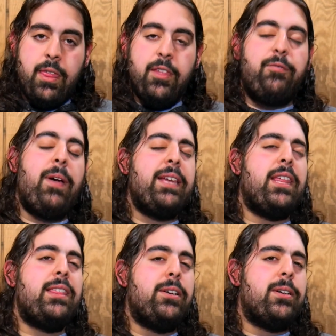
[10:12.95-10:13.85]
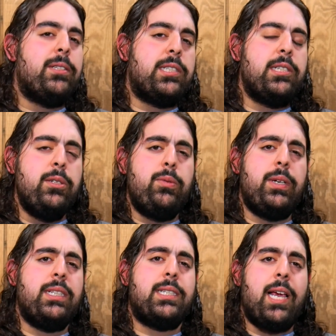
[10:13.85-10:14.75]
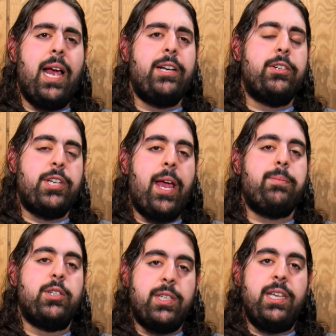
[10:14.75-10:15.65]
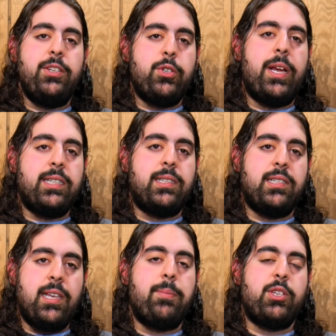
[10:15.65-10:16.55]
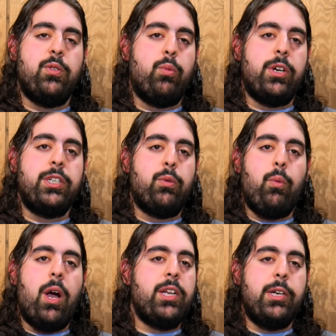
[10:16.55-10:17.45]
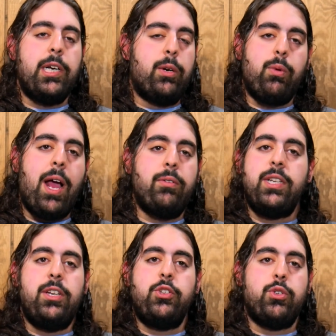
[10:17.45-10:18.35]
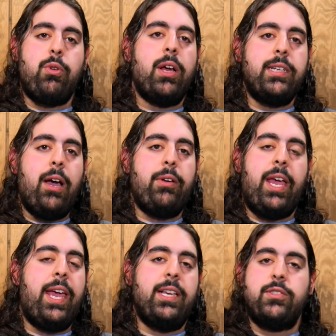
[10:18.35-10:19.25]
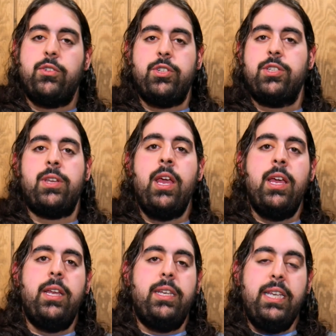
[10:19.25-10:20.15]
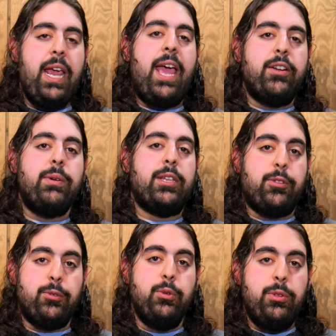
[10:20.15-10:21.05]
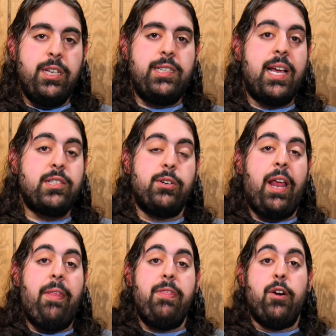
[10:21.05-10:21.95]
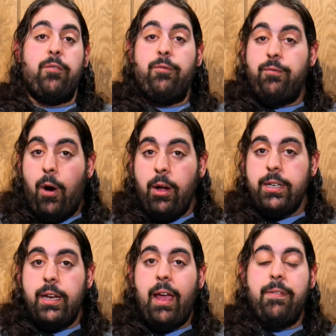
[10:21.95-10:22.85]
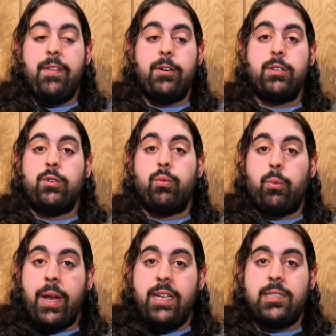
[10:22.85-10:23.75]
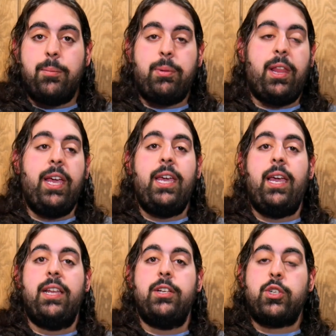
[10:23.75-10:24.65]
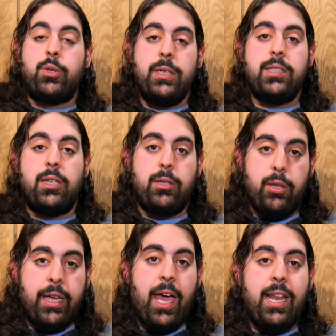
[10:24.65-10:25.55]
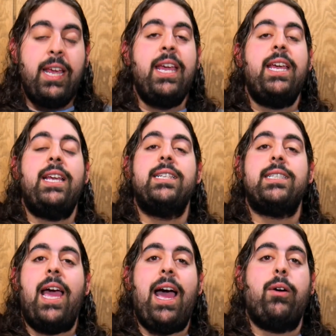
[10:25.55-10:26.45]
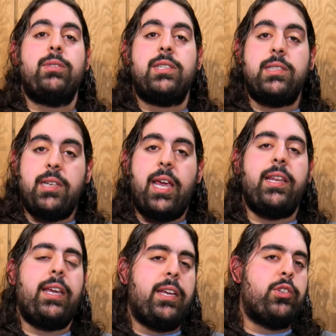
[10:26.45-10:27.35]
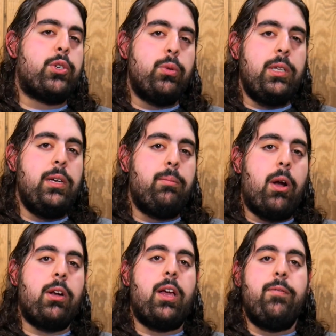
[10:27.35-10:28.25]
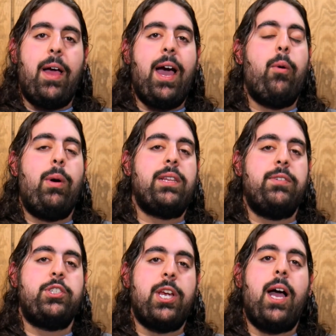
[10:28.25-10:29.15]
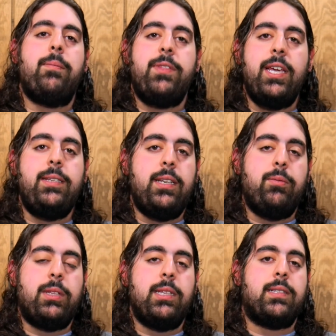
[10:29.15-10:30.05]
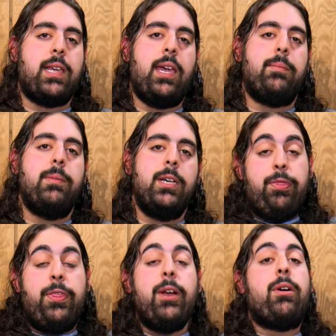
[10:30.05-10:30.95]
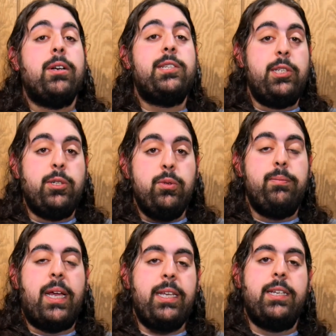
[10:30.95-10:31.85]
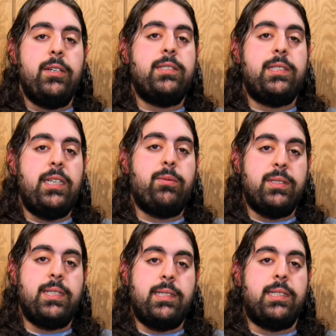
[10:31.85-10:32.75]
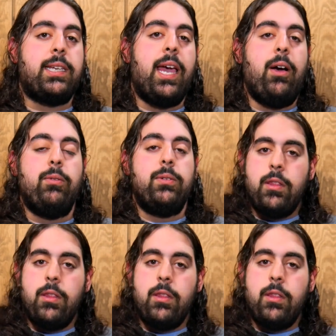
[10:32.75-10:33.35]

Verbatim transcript: The fact that there are two entire chapters in Drake's Deception where you're wandering around in a drugged out haze or just meandering through the desert and they're fun and they're great to play and a treat to look at is outstanding and truly a mark of how well of a job they did with this game. There are too many good sequences to count.